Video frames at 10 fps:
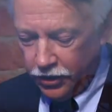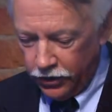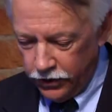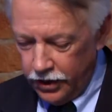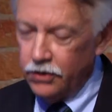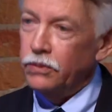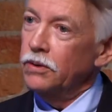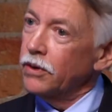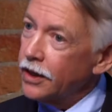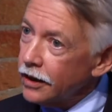ago,
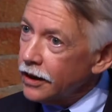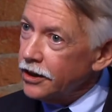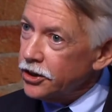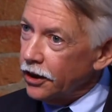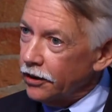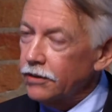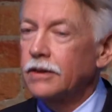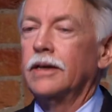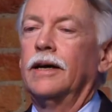we were killing each other.